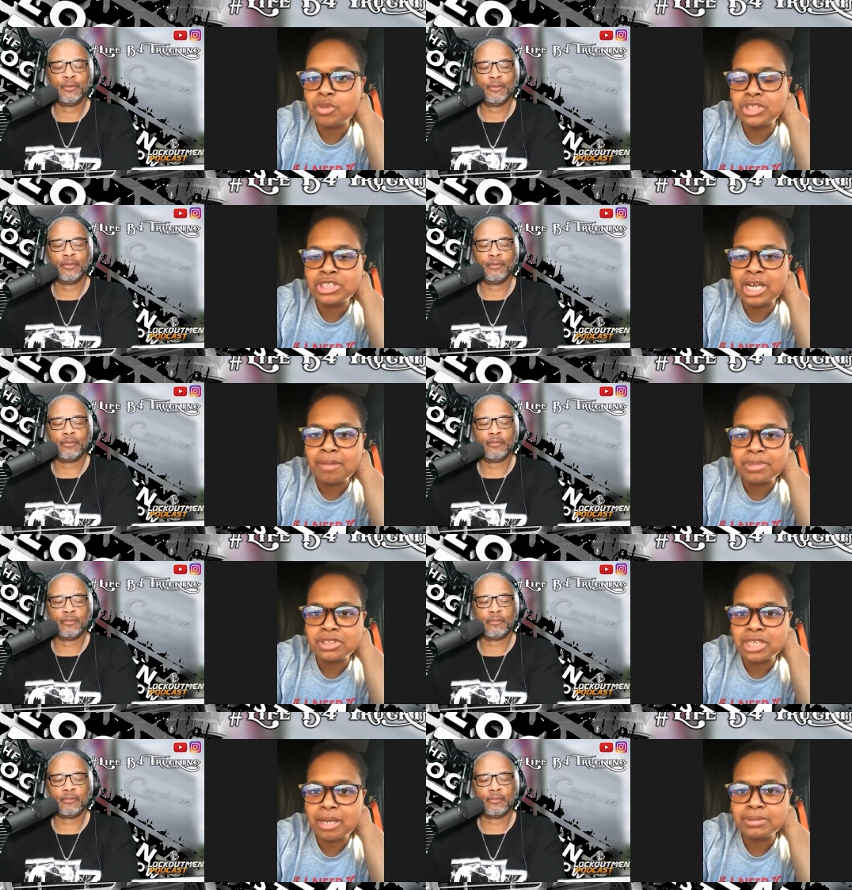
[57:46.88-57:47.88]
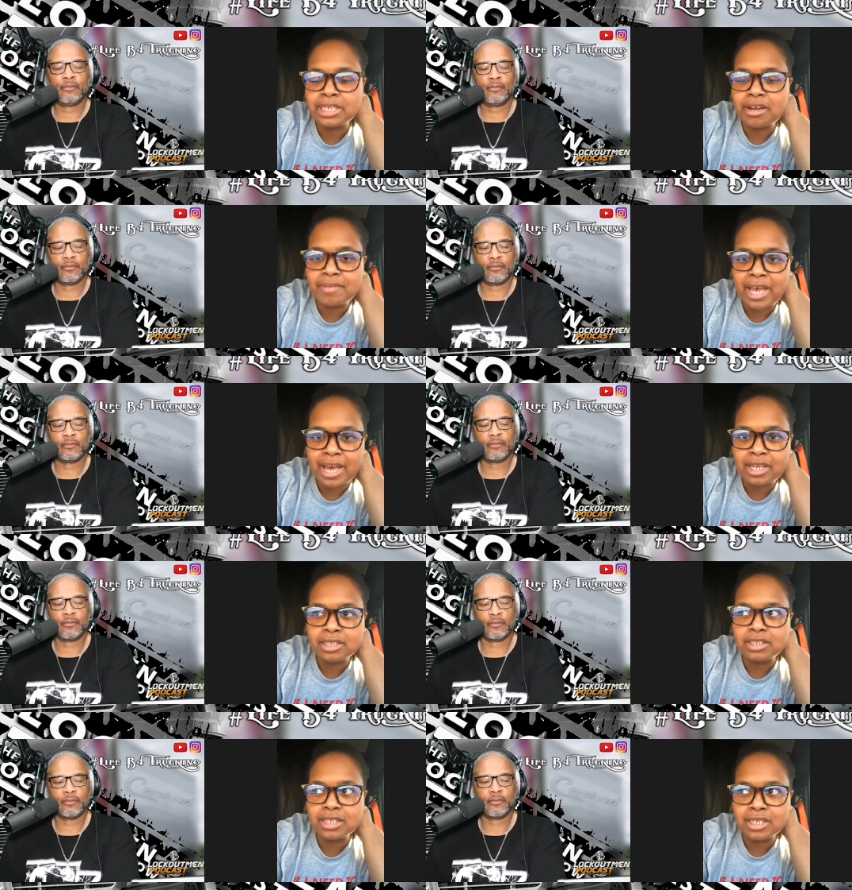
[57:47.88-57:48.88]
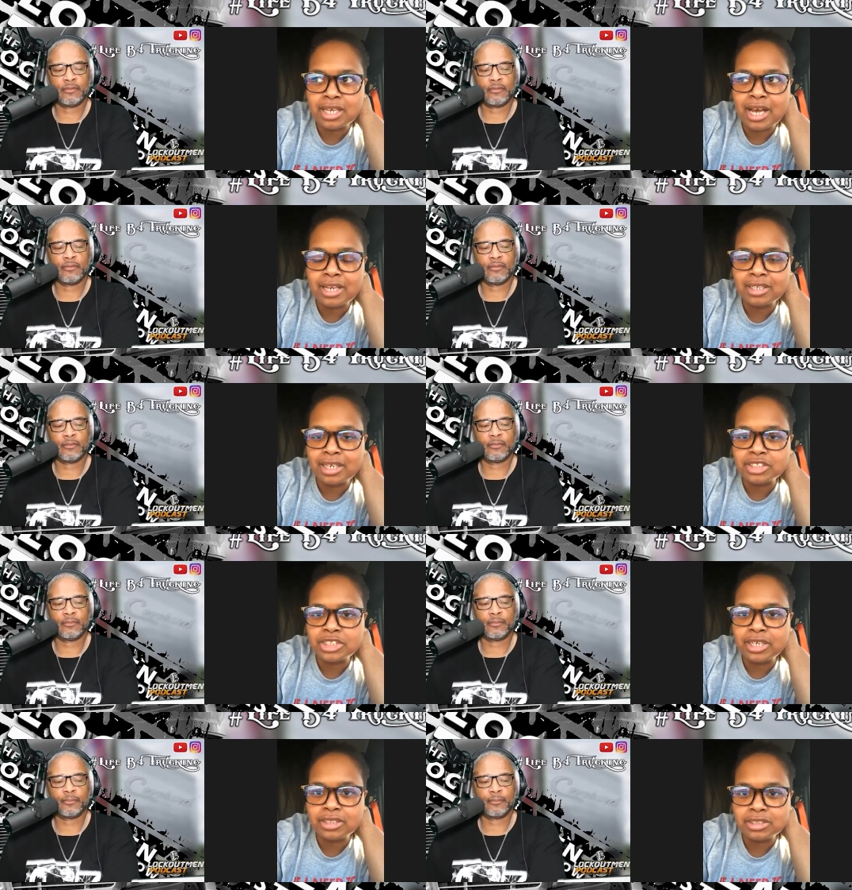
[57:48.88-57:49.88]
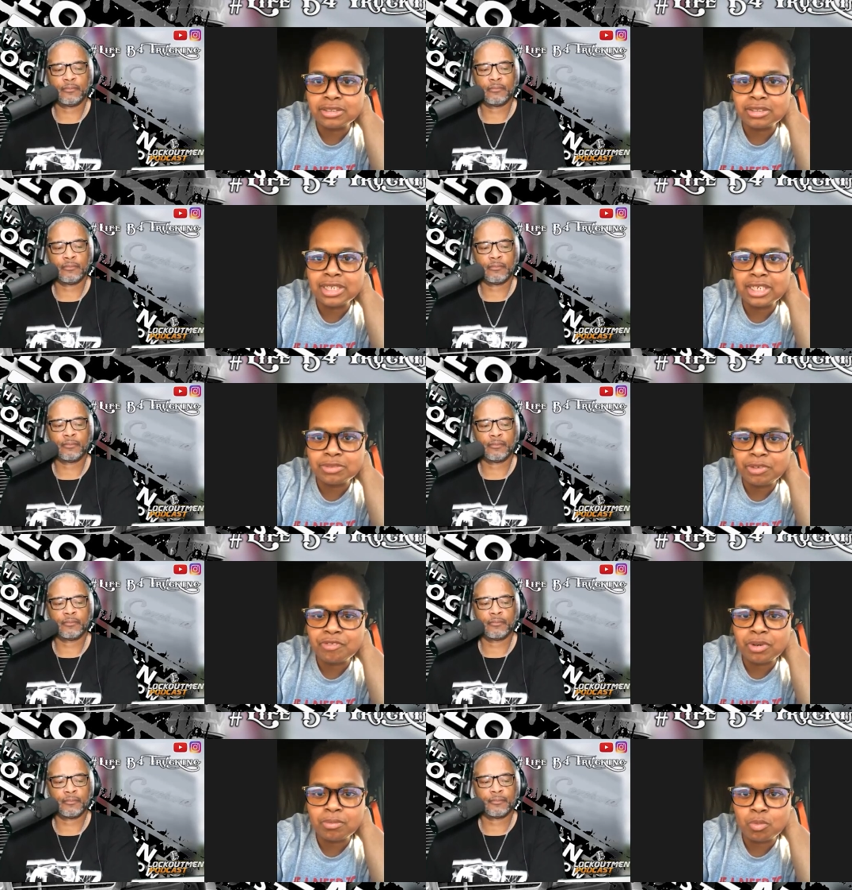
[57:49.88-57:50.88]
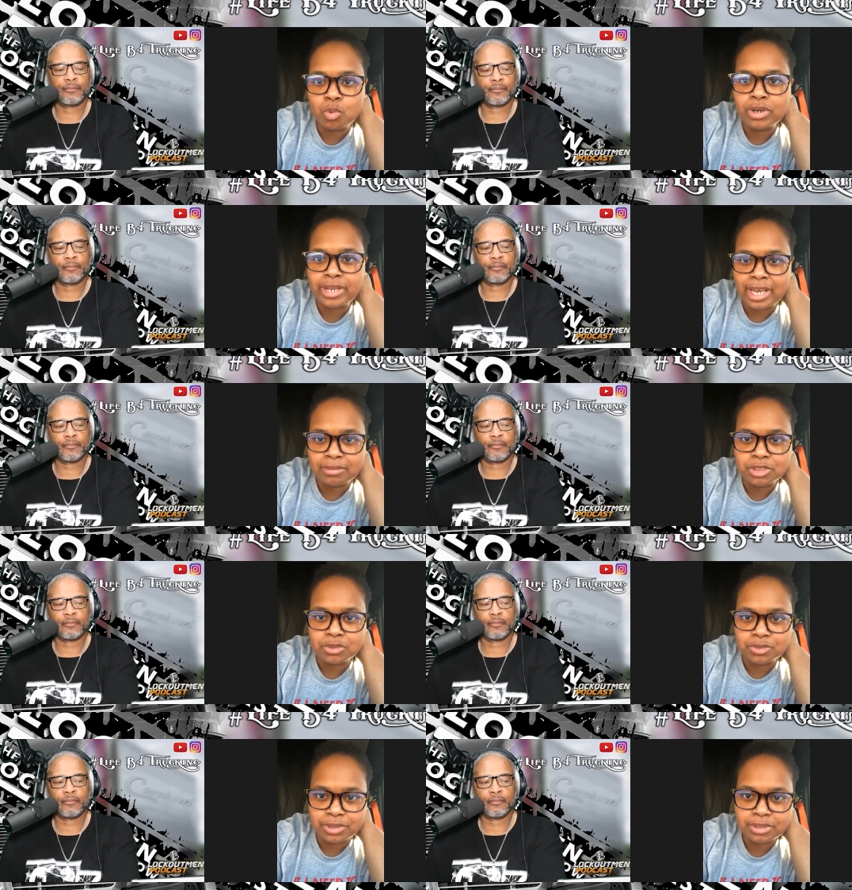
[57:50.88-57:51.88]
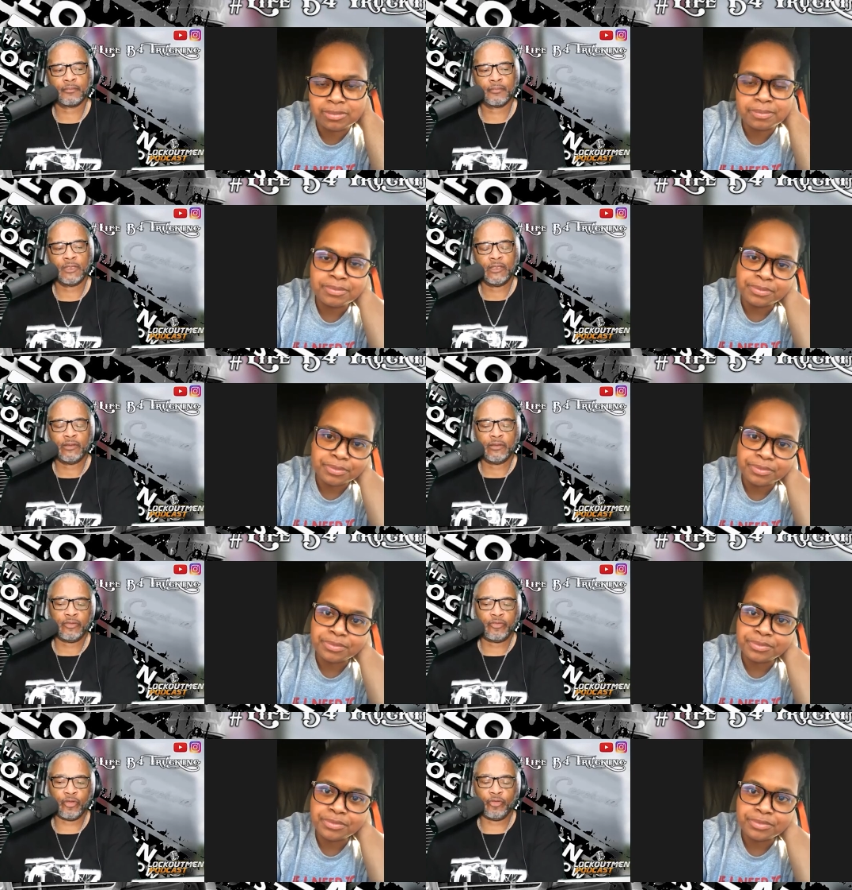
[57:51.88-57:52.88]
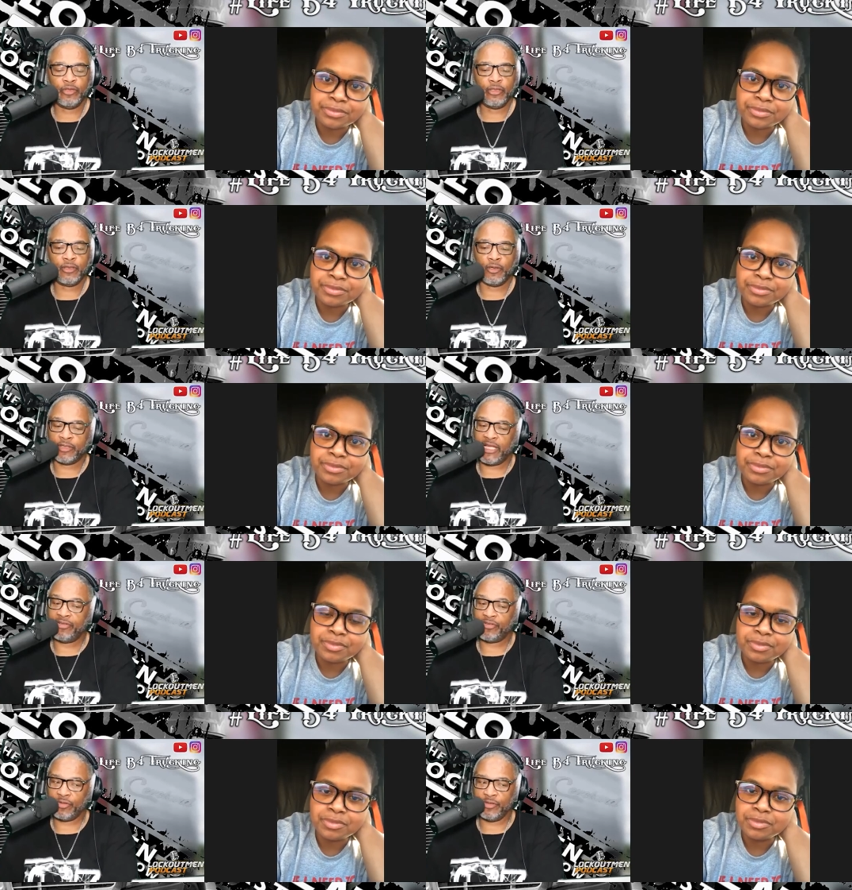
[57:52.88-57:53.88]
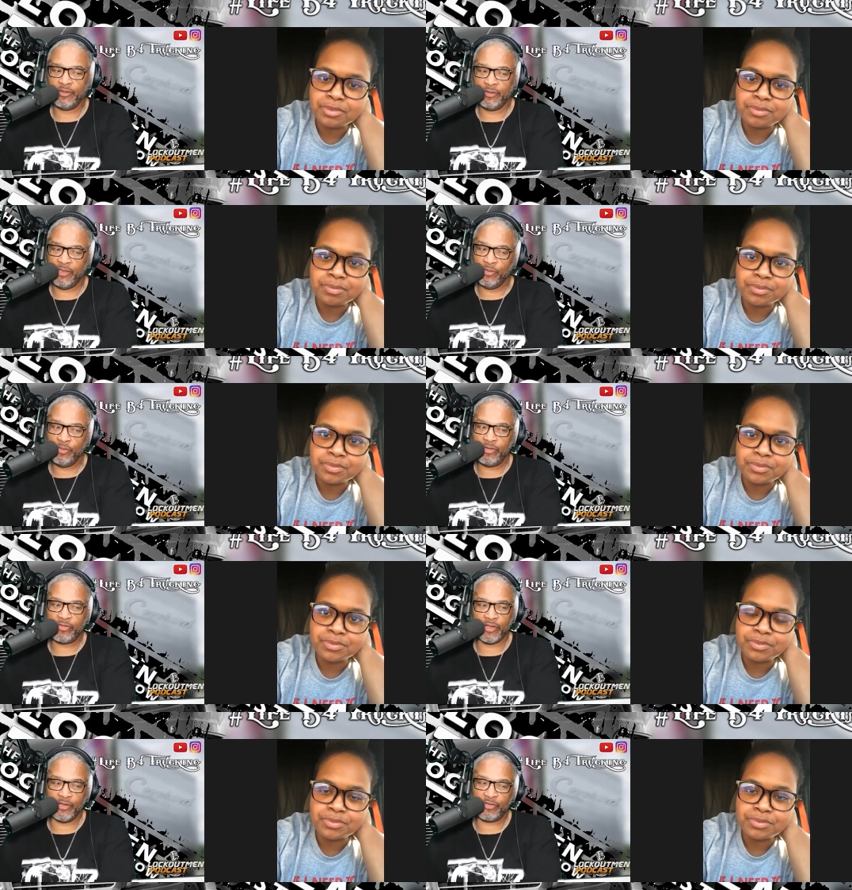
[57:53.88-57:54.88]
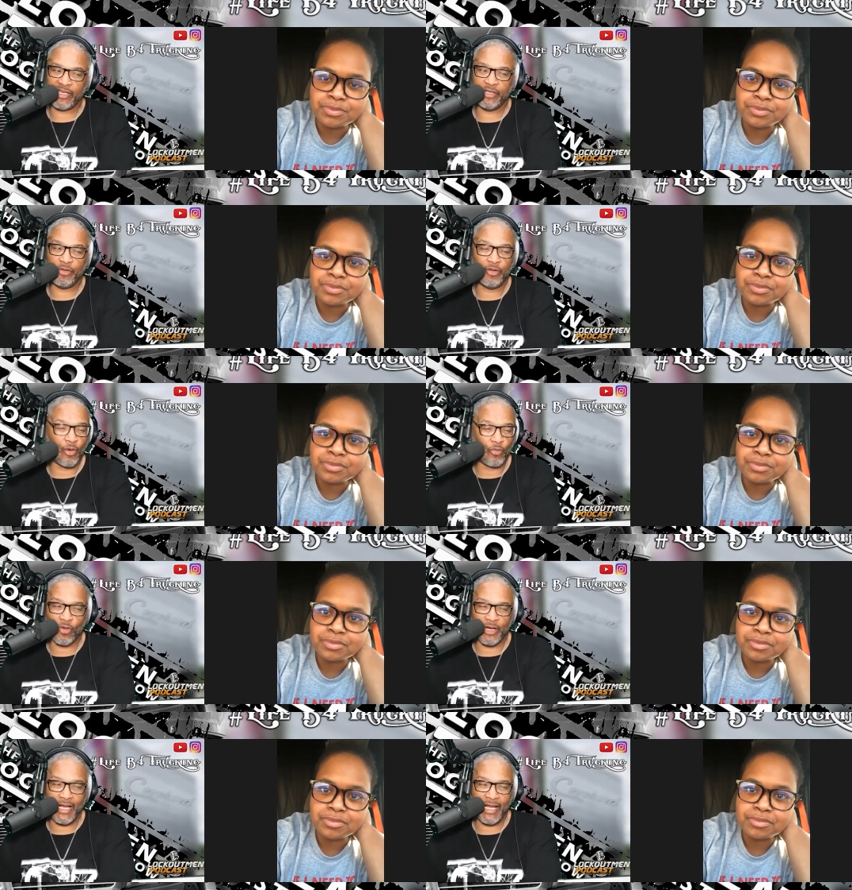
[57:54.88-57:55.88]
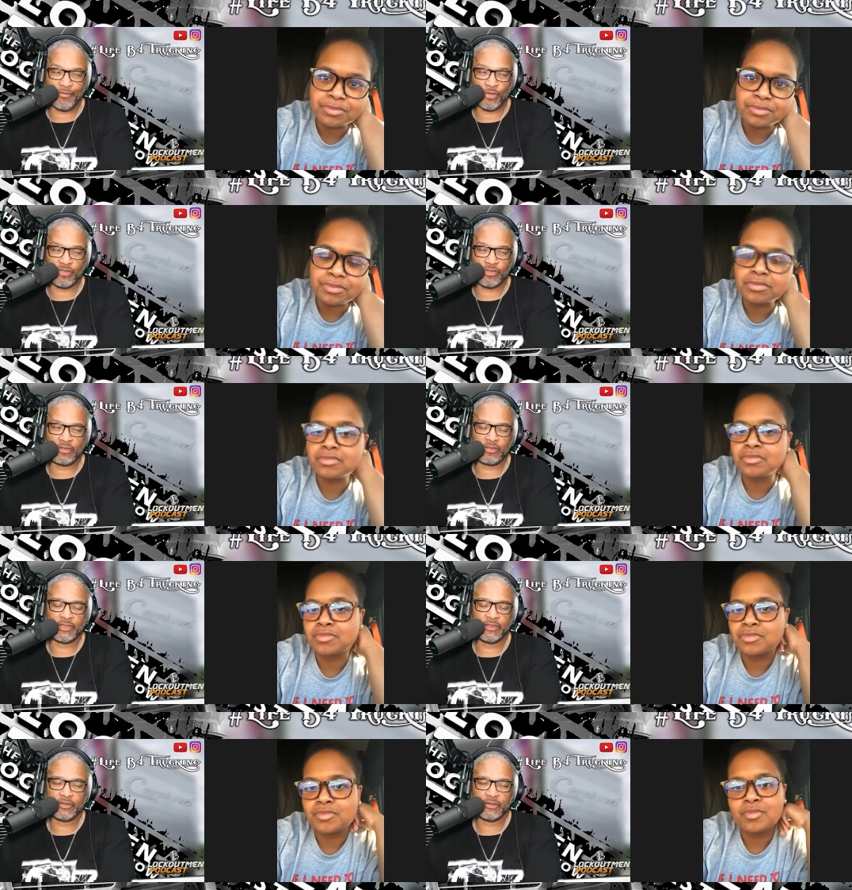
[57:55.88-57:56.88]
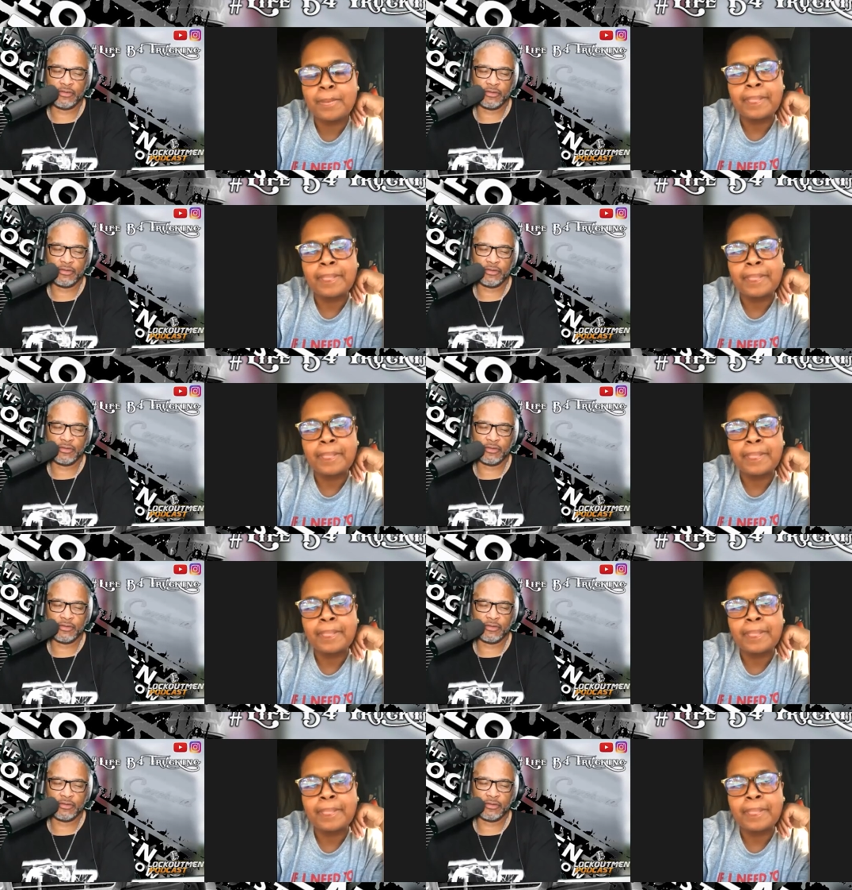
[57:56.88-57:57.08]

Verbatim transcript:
Speaker 1: you know the job, the jobs that I've had, it, it kind of like changed changed me from wanting to have children.
Speaker 2: So do, okay, so you so you say you don't want to have no children?